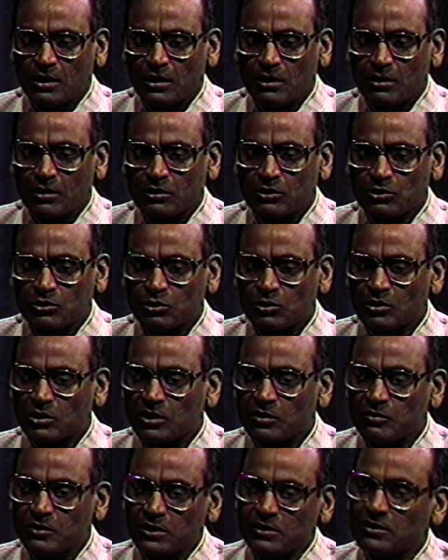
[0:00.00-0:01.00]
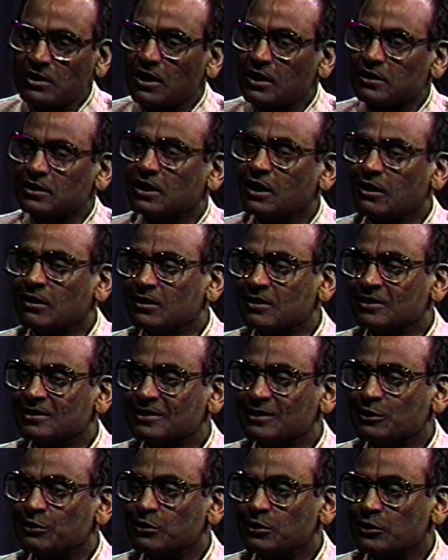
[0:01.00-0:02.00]
so convinced ourselves
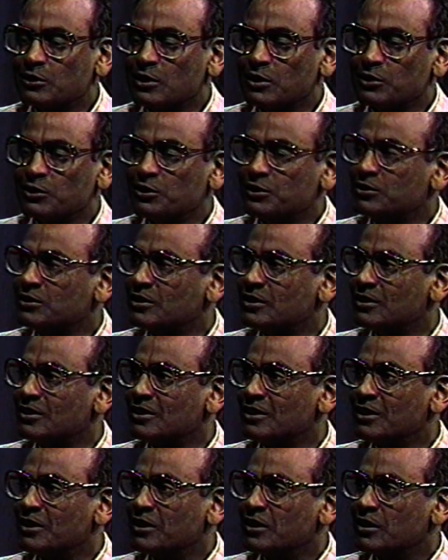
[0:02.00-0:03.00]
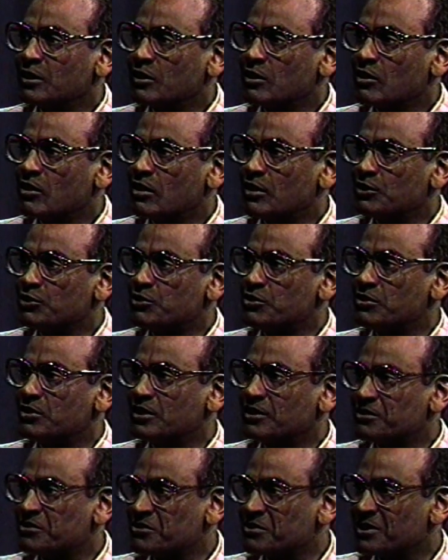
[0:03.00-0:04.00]
that these are
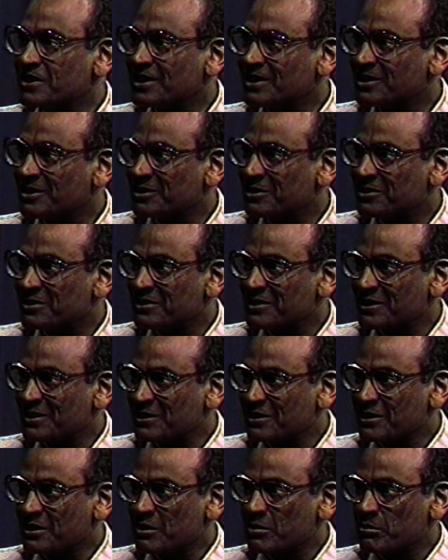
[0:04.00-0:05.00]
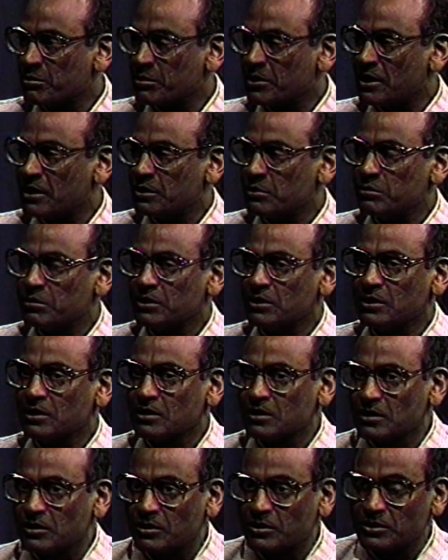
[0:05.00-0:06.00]
contradictory or
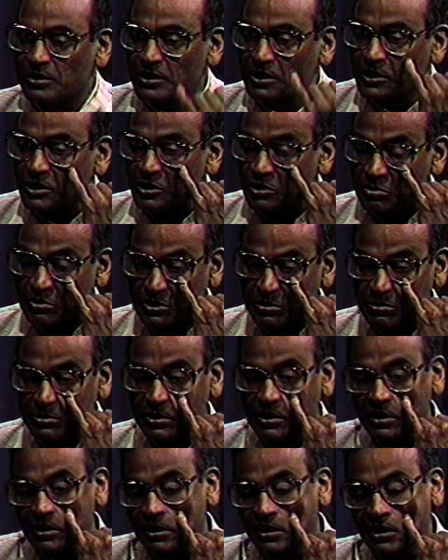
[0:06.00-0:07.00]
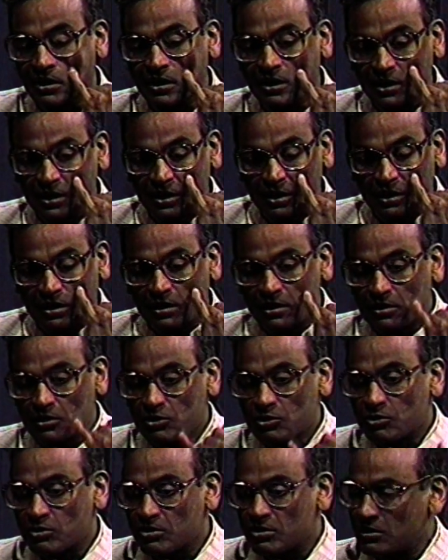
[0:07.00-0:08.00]
incompatible, or that a human being
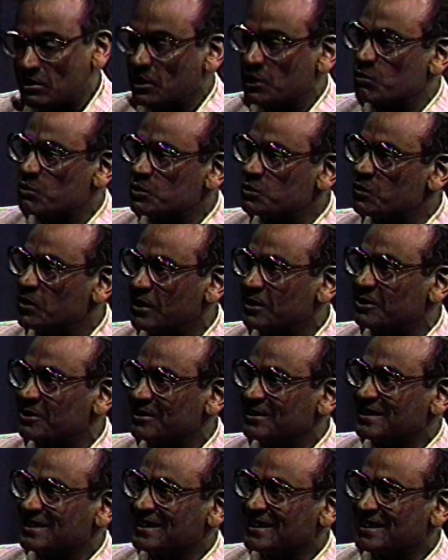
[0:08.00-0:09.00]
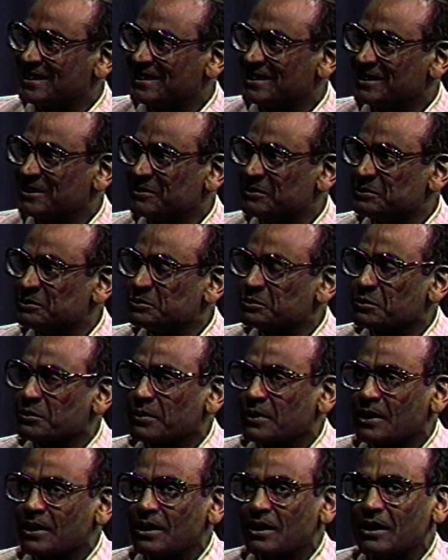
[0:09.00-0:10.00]
should stick with one or the other.
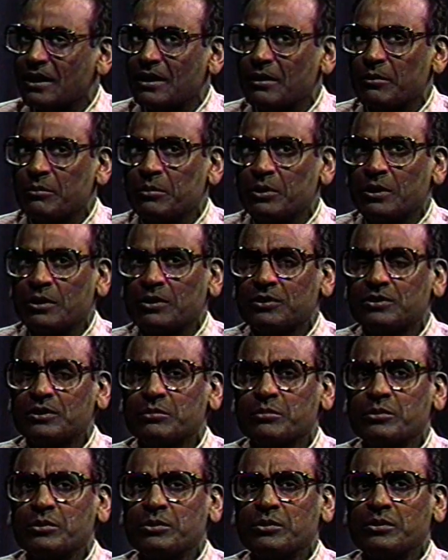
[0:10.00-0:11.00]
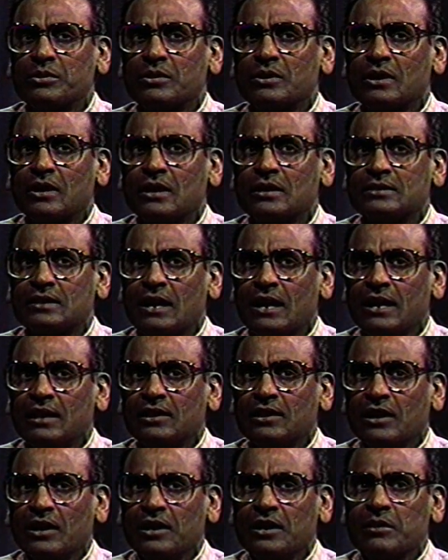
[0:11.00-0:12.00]
Because the more, as I
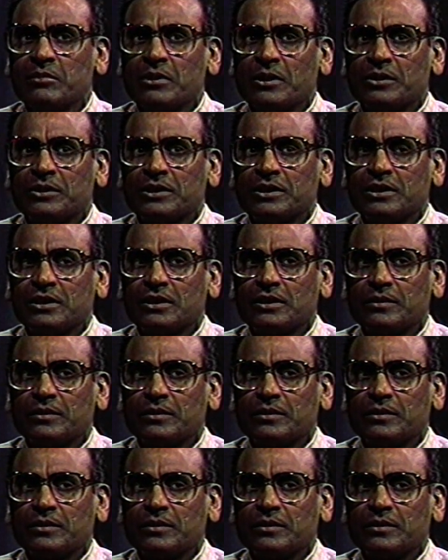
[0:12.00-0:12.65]
think about it,